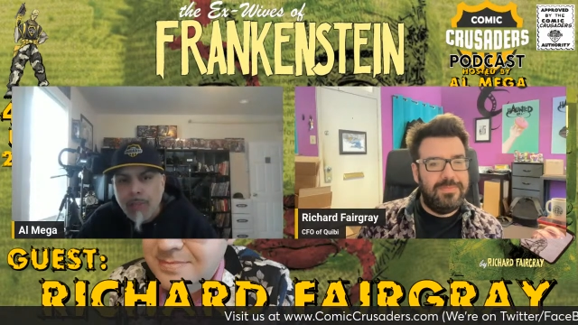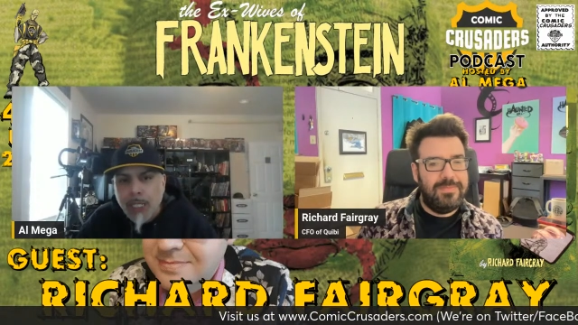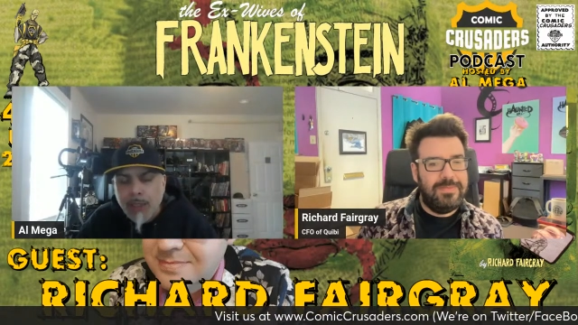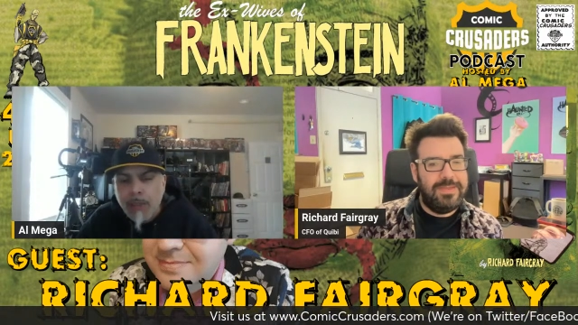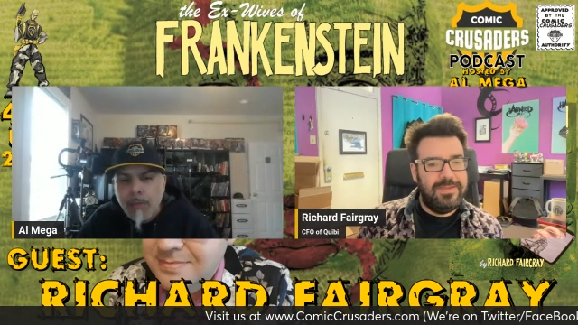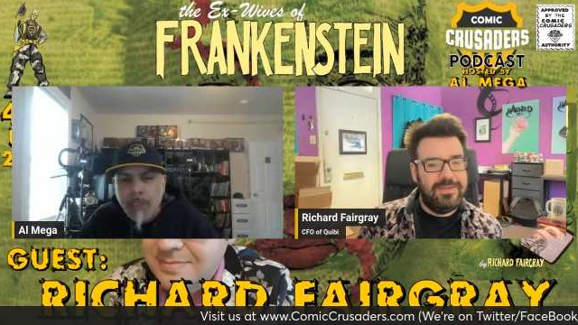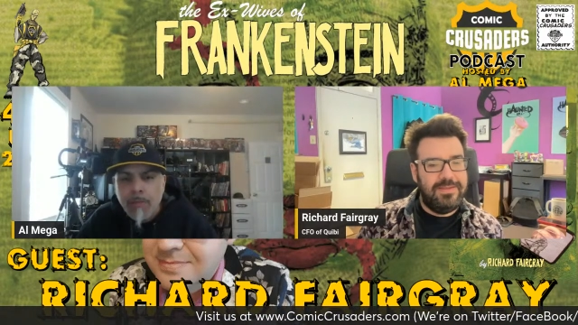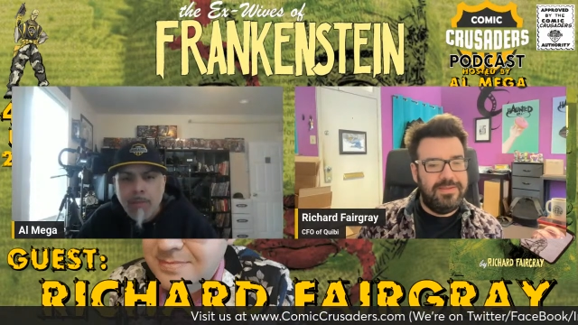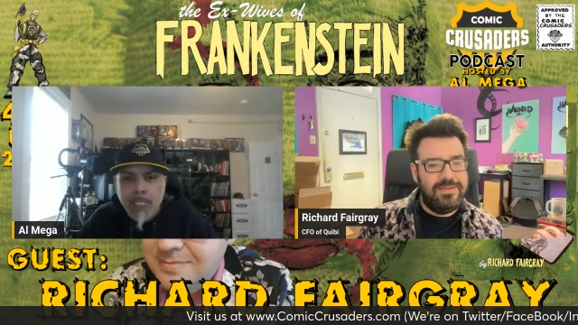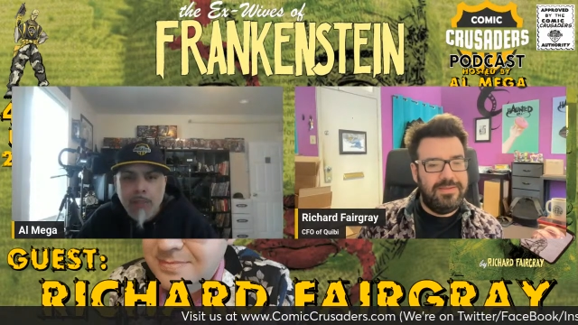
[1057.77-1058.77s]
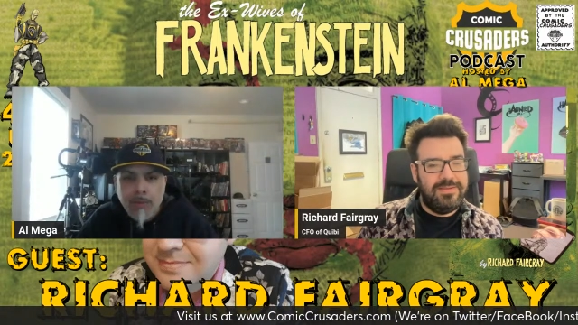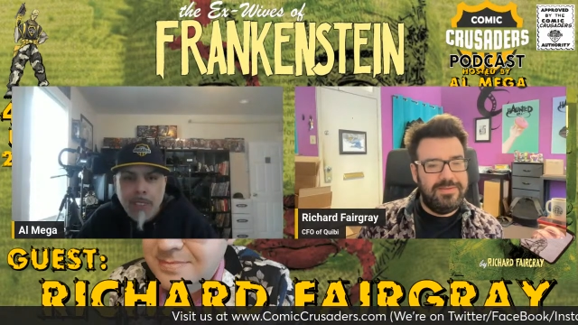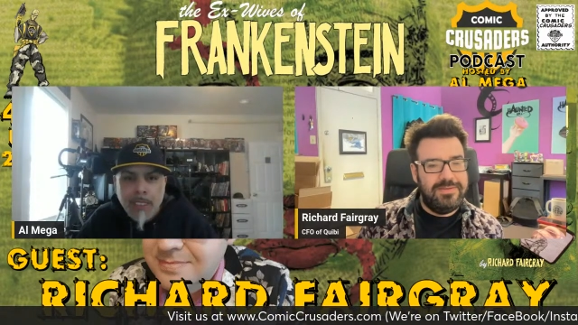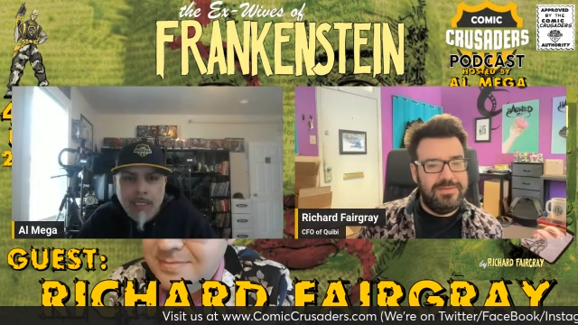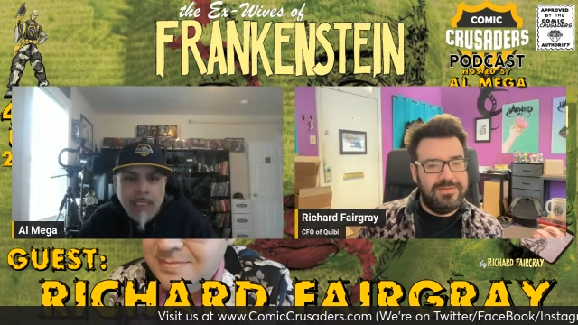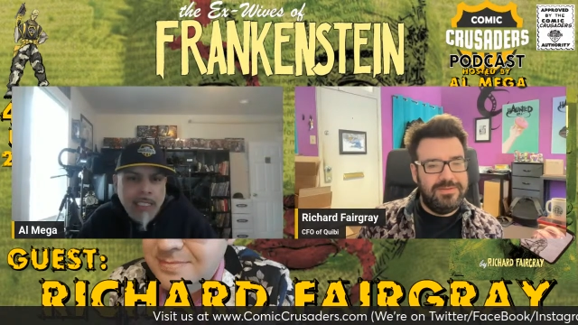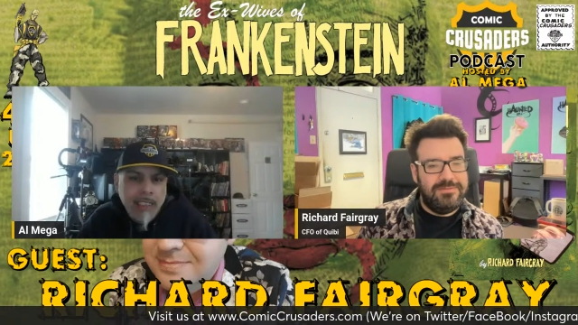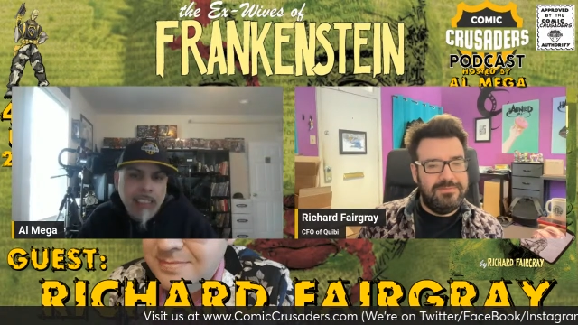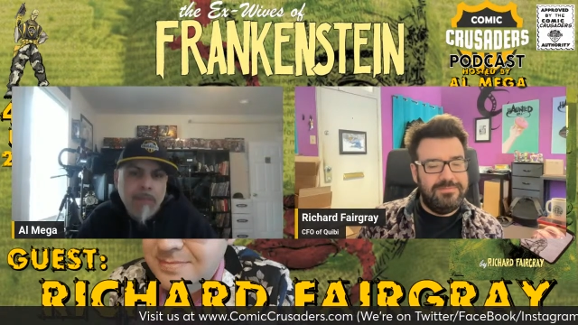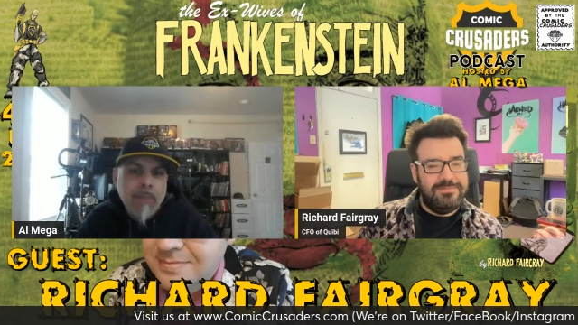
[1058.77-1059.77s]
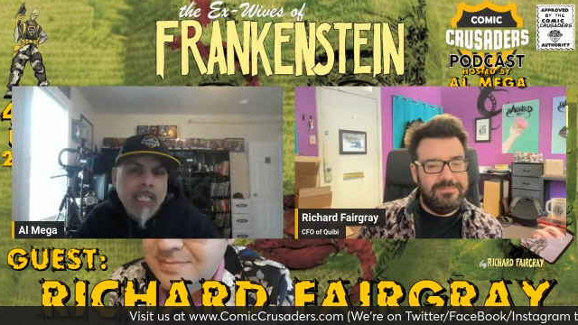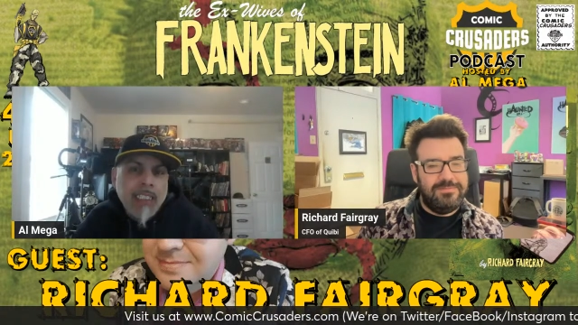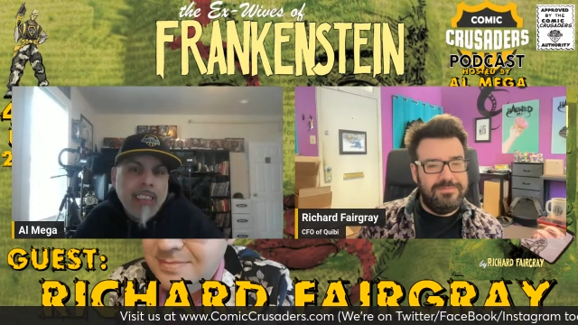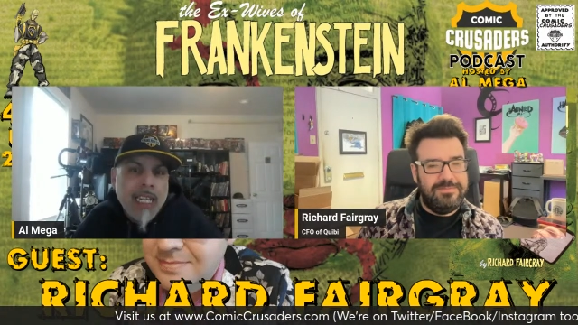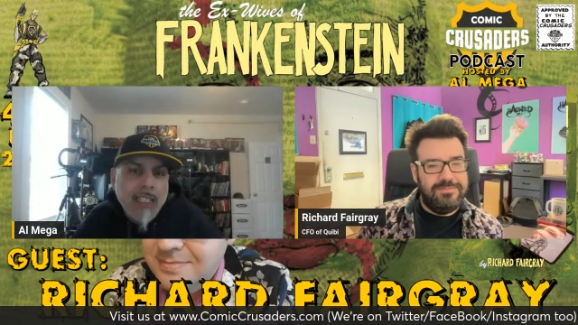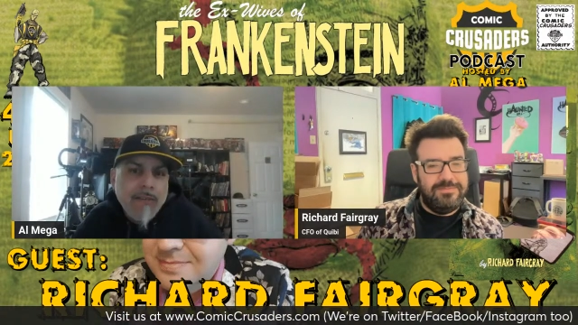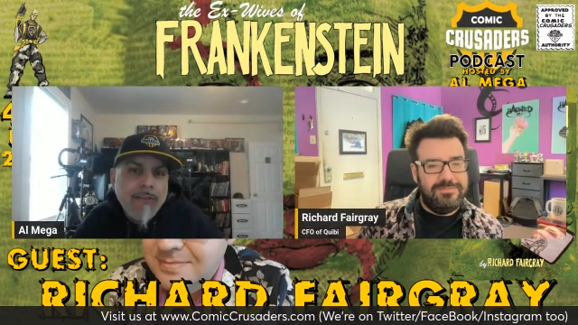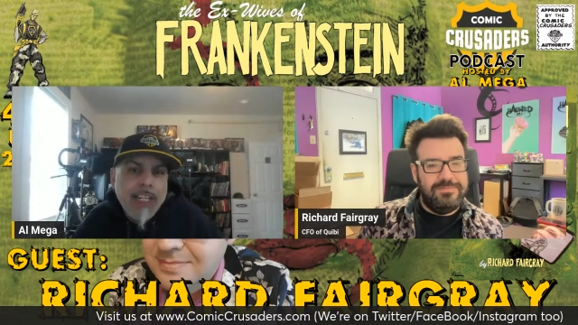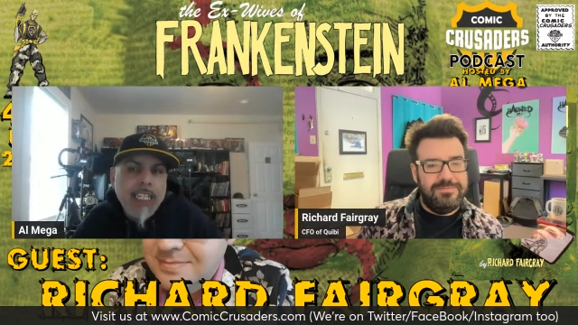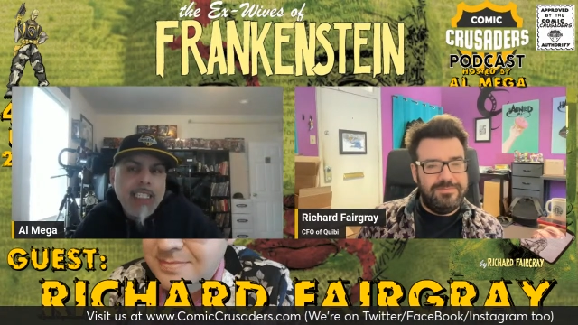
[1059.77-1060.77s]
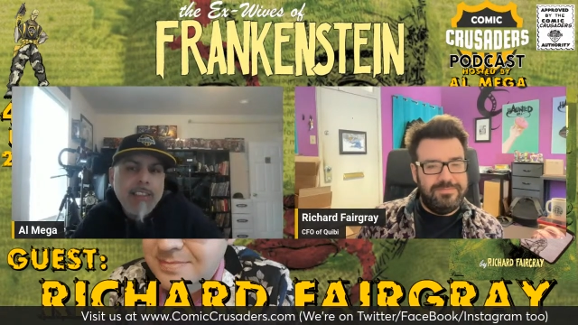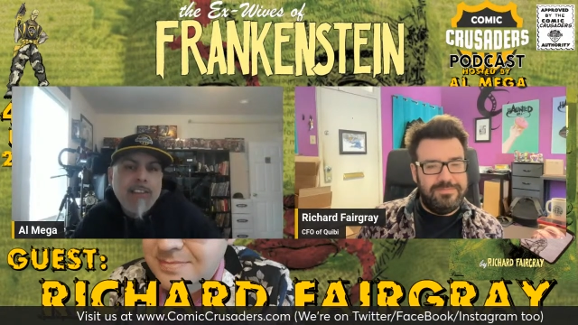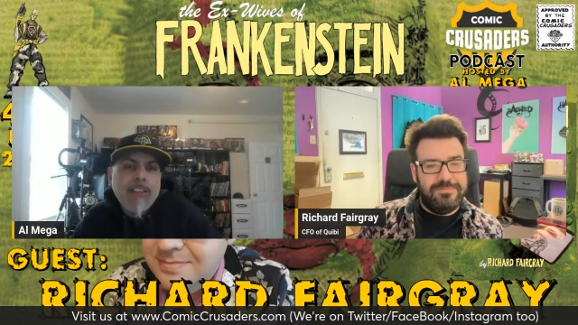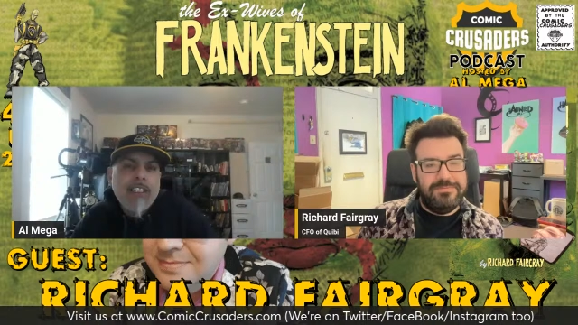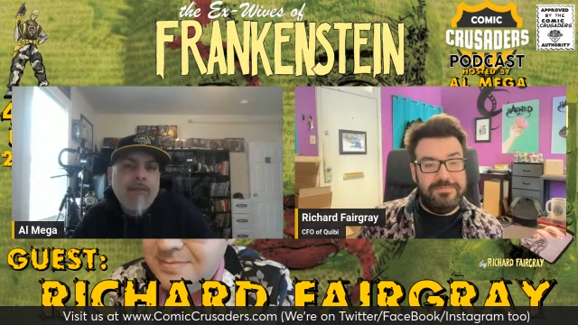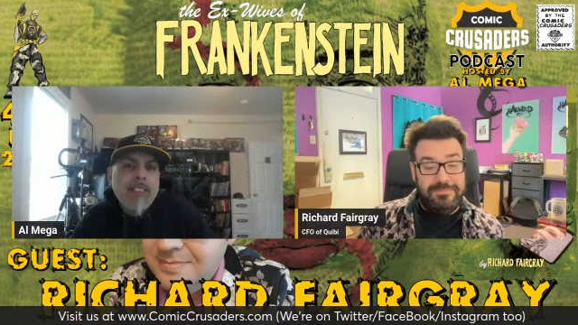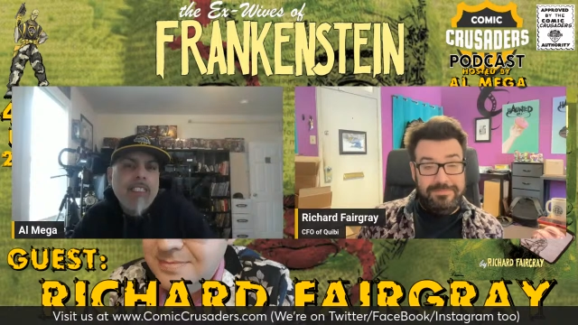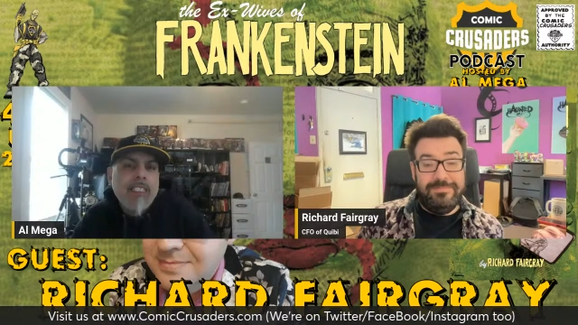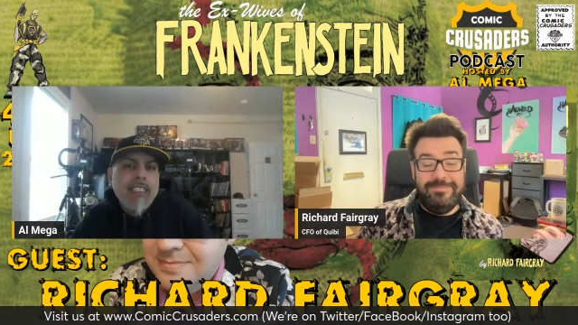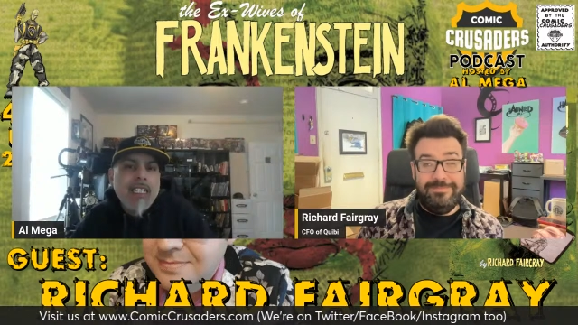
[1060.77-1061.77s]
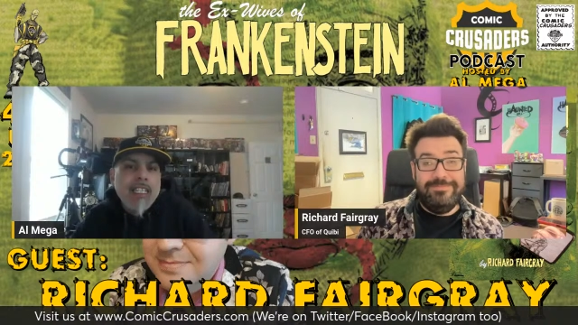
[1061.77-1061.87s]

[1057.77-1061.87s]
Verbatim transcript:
Speaker 1: possibly maybe intended by Doc Frank. You know what I mm-hmm. mean?